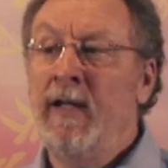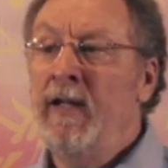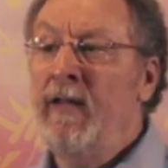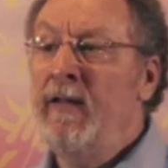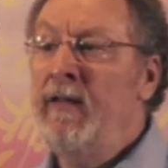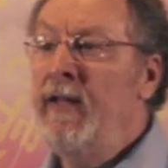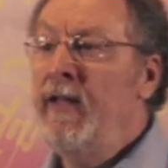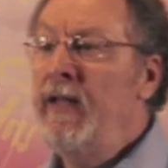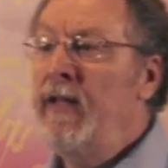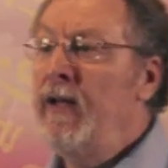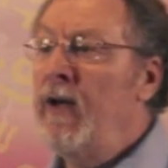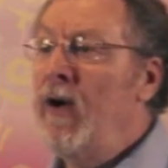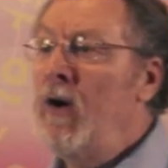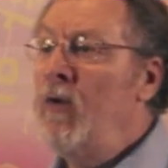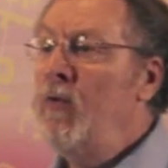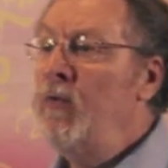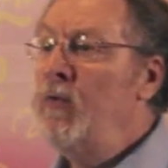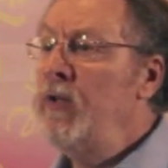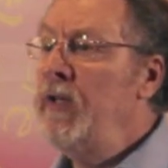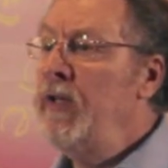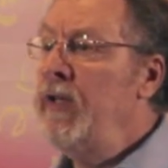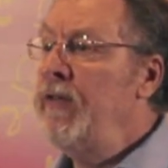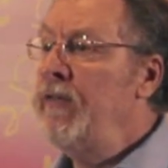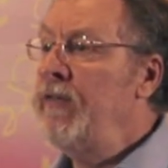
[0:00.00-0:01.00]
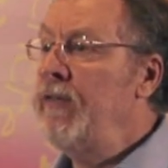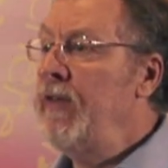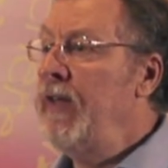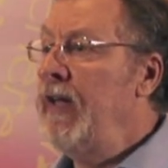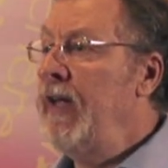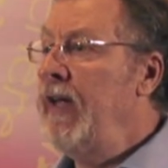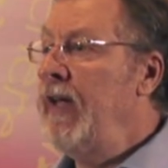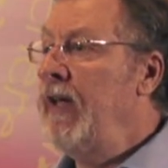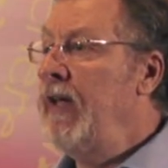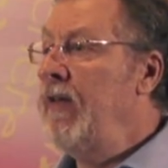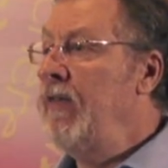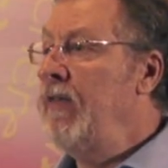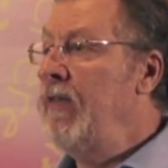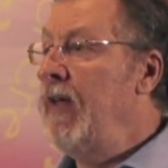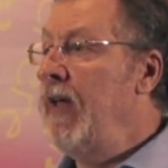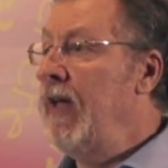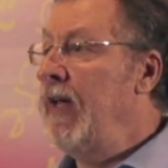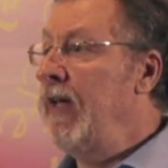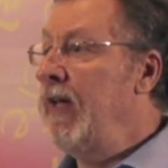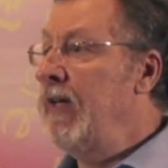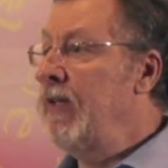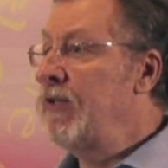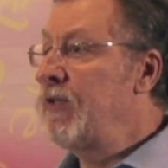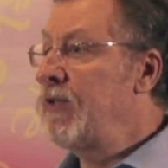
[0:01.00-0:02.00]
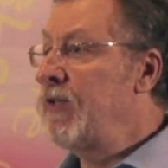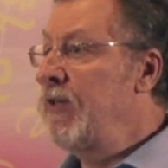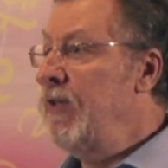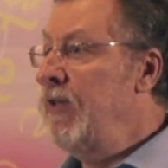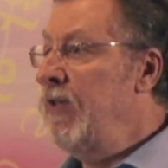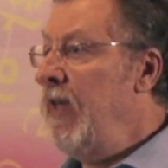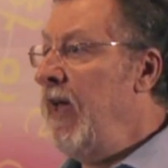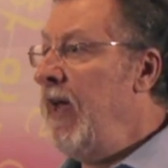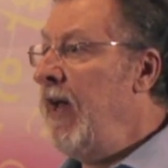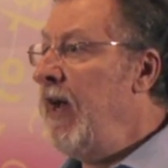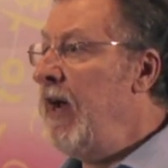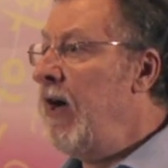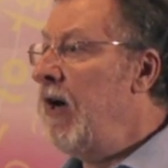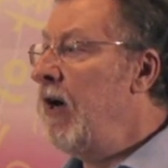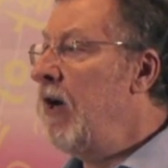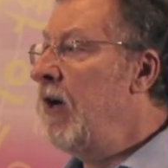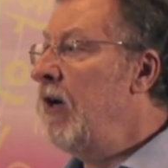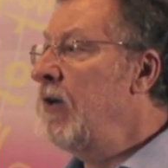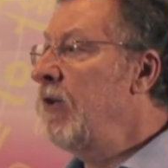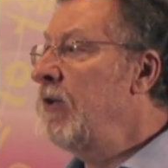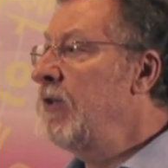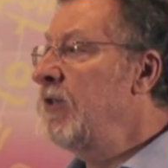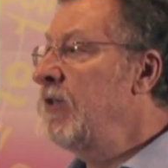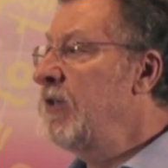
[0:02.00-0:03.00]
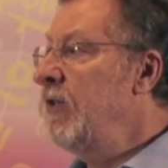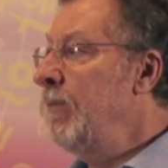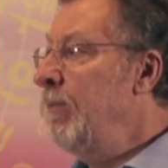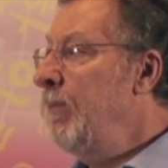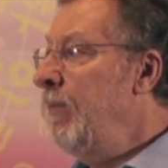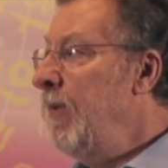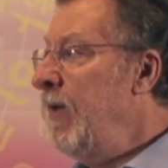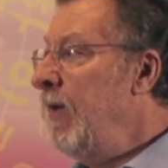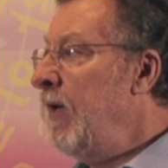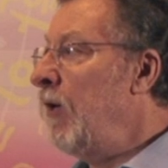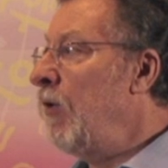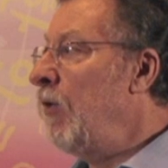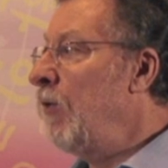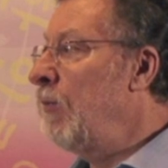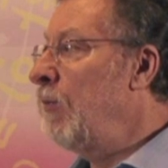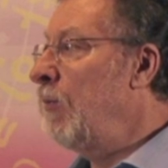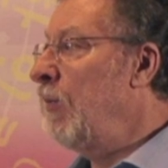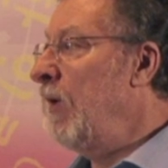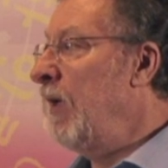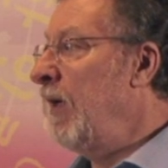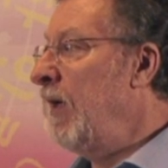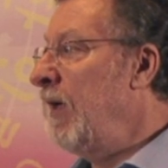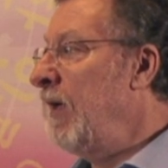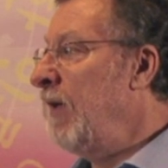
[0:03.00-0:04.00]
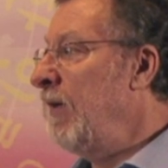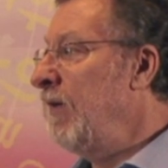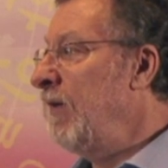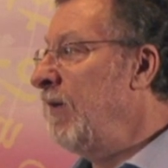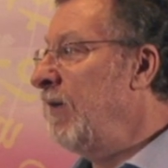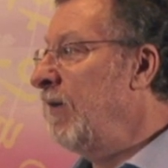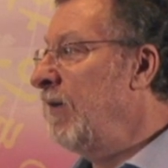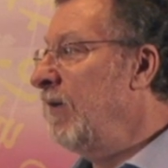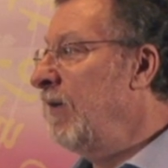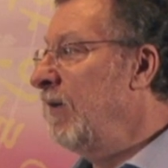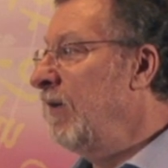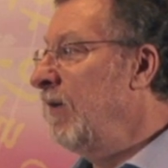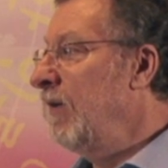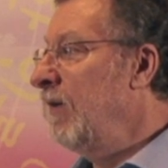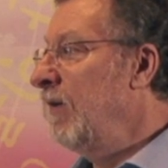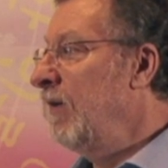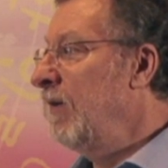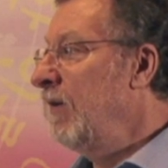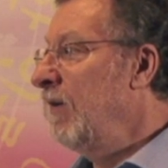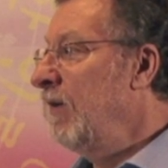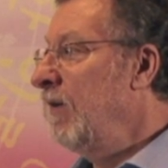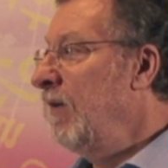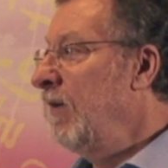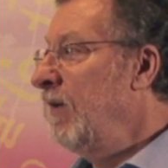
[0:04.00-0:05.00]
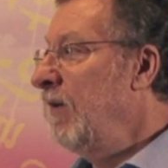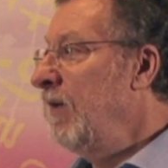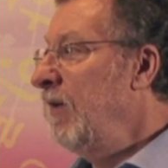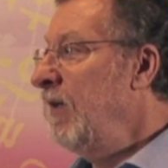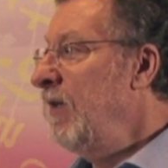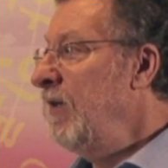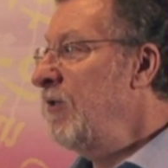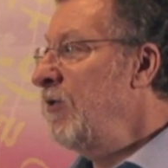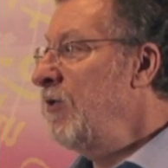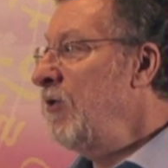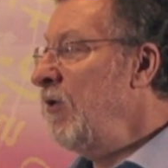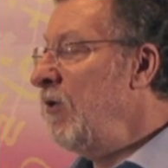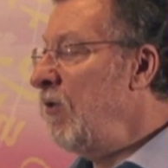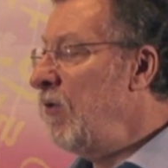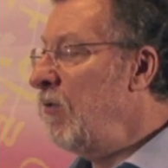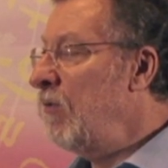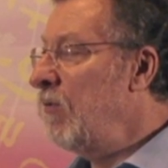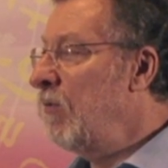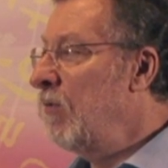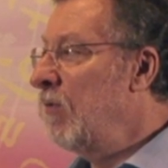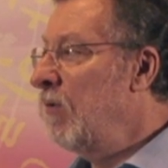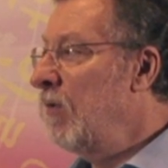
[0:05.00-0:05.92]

the only thing that is there to build with is you.